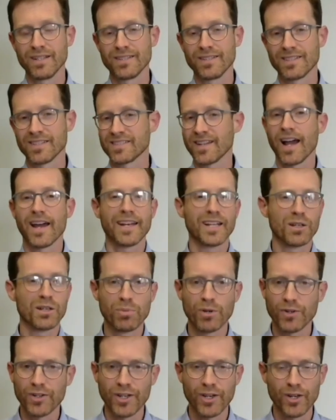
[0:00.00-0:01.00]
designing and
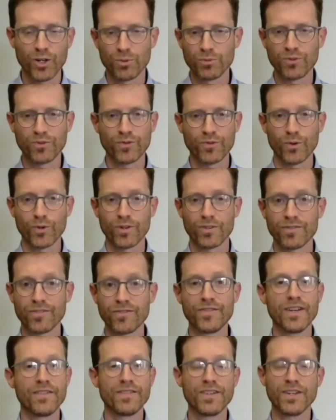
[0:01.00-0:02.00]
building homes for
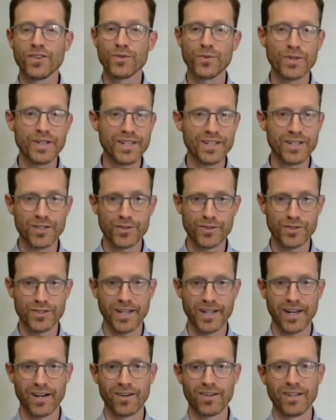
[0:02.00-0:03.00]
53 years
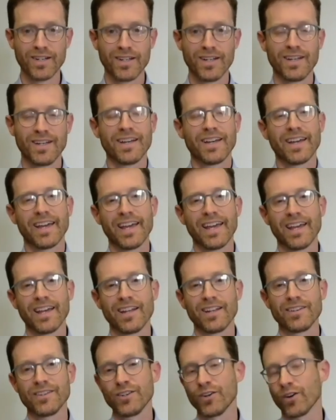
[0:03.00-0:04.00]
now.
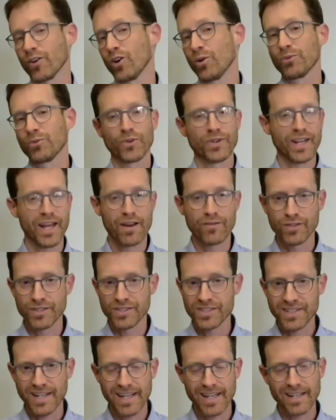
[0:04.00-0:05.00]
And, our homes are in every
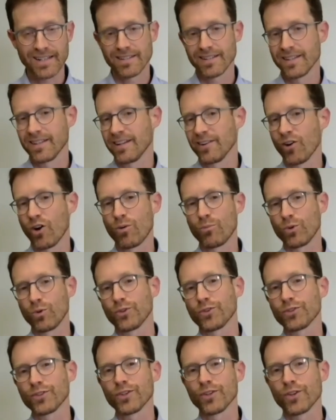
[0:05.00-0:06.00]
state and in
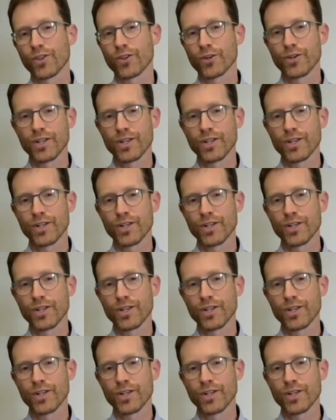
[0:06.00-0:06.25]
almost 30